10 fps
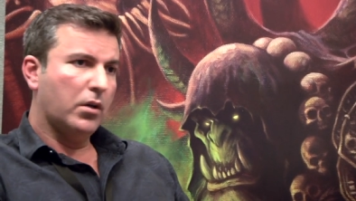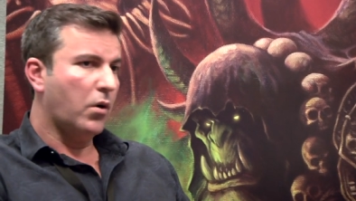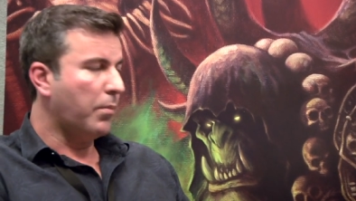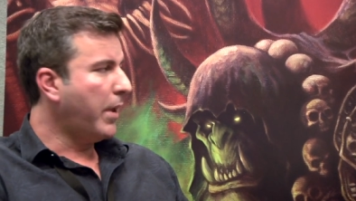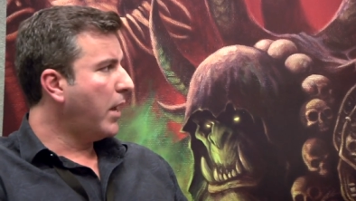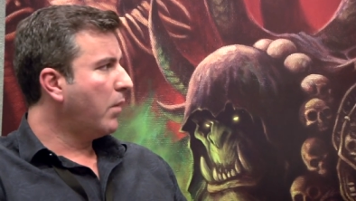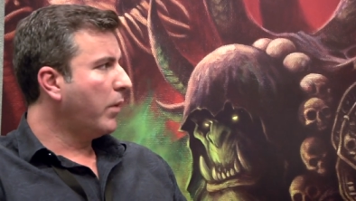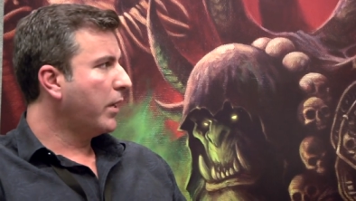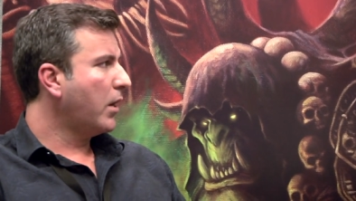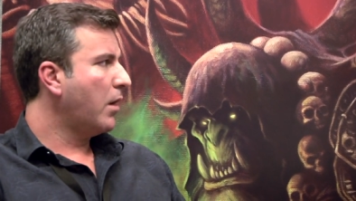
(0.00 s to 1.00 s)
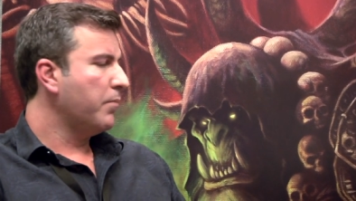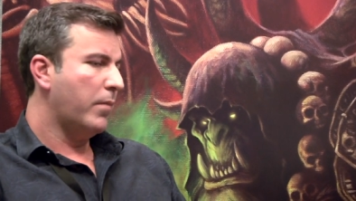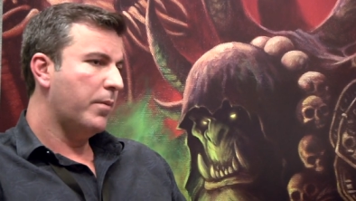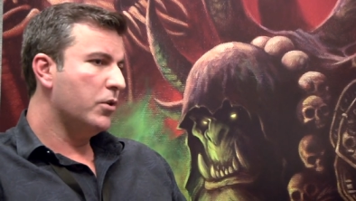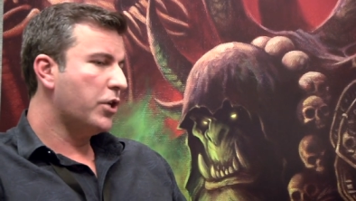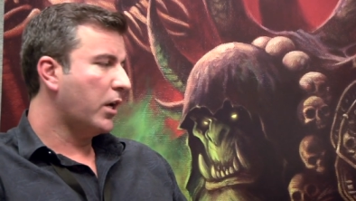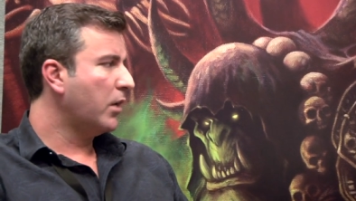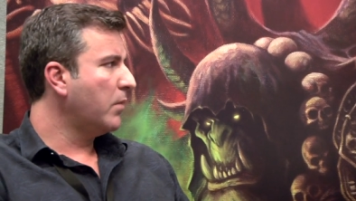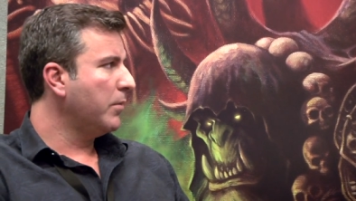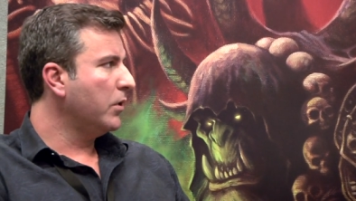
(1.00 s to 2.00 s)
Go to bed, wake up, maybe check
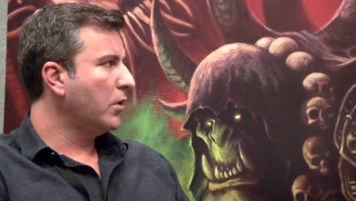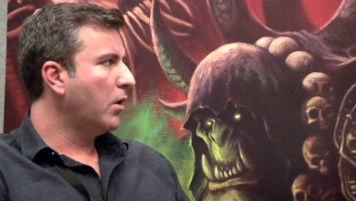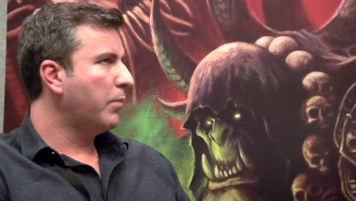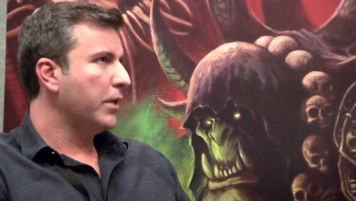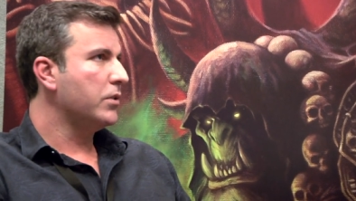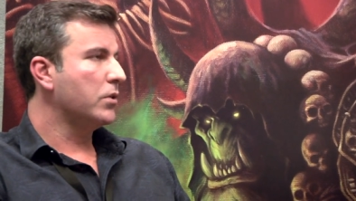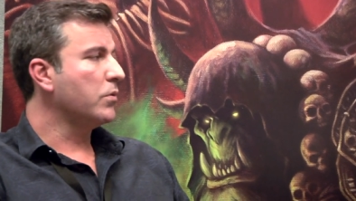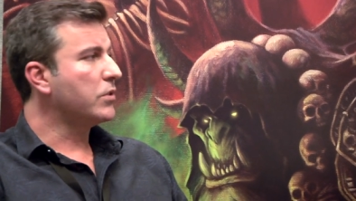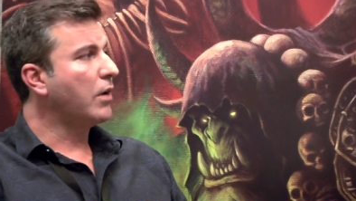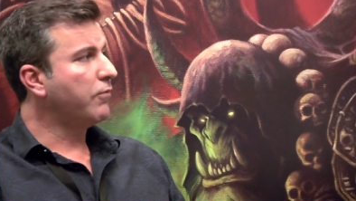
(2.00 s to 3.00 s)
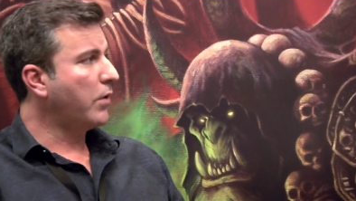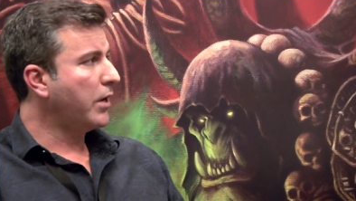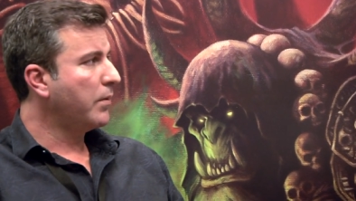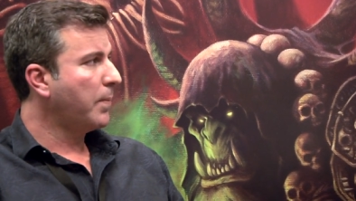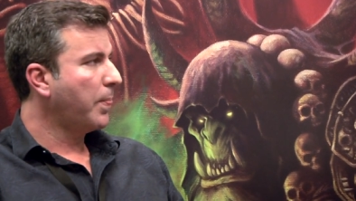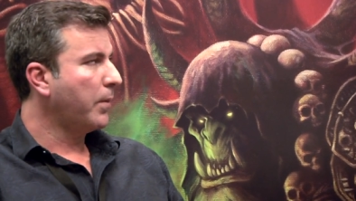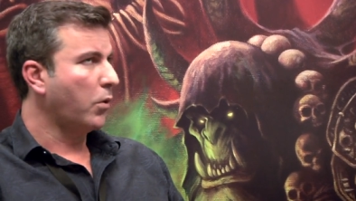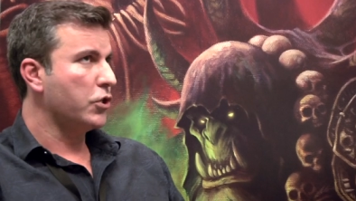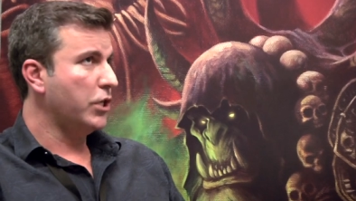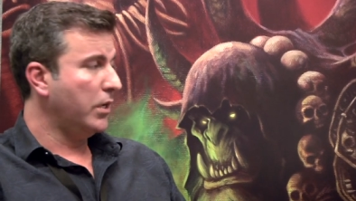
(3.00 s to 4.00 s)
in, maybe you don't. But he's doing stuff for you,
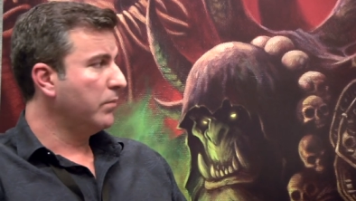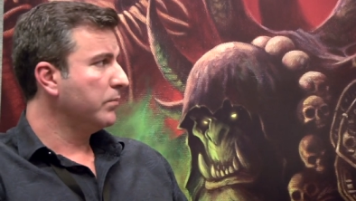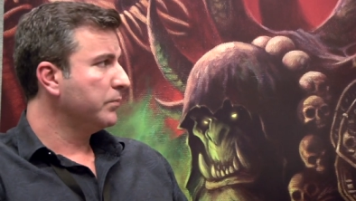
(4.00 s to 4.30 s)
or she.